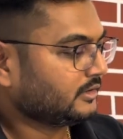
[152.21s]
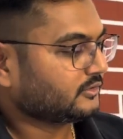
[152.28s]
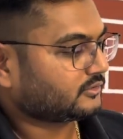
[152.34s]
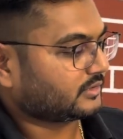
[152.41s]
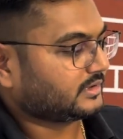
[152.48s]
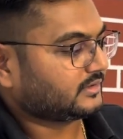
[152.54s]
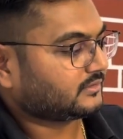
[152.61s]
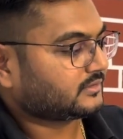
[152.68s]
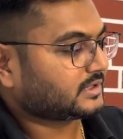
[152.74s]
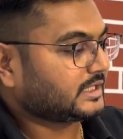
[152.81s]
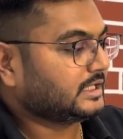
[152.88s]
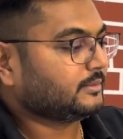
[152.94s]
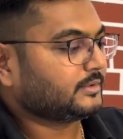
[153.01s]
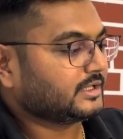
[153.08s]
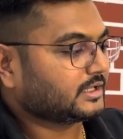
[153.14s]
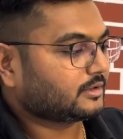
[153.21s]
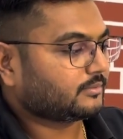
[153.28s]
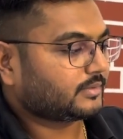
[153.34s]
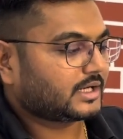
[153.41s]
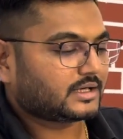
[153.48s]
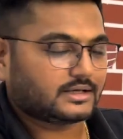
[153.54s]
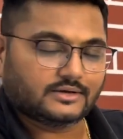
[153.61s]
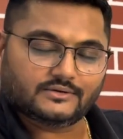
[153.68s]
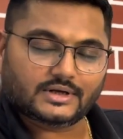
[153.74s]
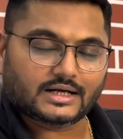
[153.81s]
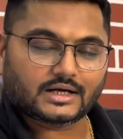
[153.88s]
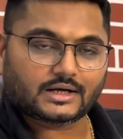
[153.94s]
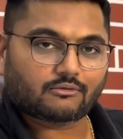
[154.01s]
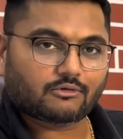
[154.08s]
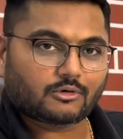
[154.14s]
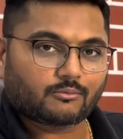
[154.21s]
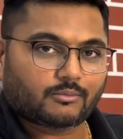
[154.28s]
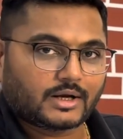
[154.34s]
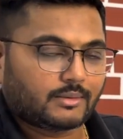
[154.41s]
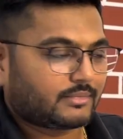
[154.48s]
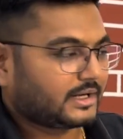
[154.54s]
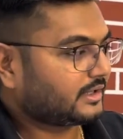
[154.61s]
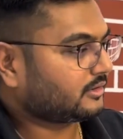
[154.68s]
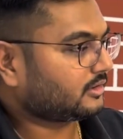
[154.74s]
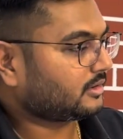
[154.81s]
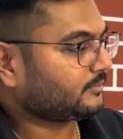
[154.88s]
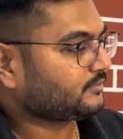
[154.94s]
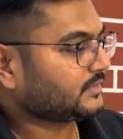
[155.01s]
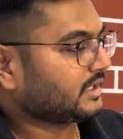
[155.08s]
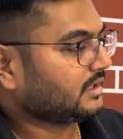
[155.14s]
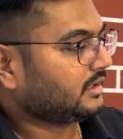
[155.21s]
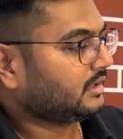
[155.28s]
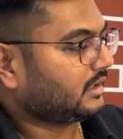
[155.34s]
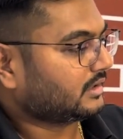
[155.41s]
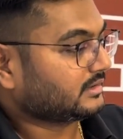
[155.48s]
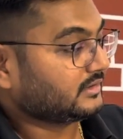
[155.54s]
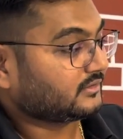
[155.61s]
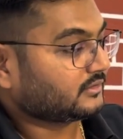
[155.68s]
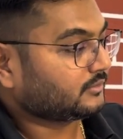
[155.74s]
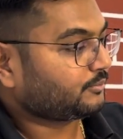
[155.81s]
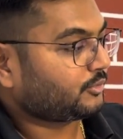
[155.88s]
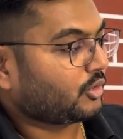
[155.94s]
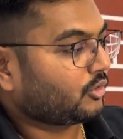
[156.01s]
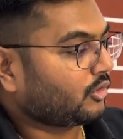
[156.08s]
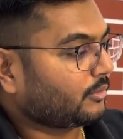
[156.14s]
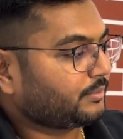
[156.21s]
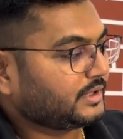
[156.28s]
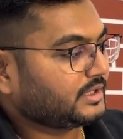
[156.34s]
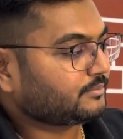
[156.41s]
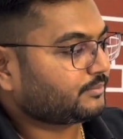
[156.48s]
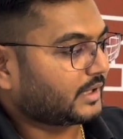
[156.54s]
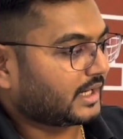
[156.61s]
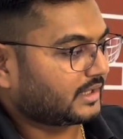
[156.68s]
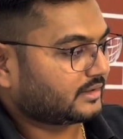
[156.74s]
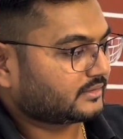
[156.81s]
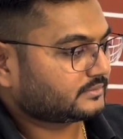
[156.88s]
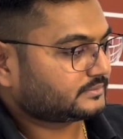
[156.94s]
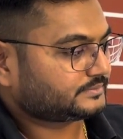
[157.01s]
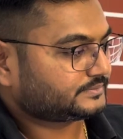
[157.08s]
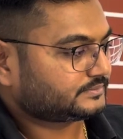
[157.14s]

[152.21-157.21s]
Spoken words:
So this is 3D printed part designed and developed by Micro. This is a pogo pin part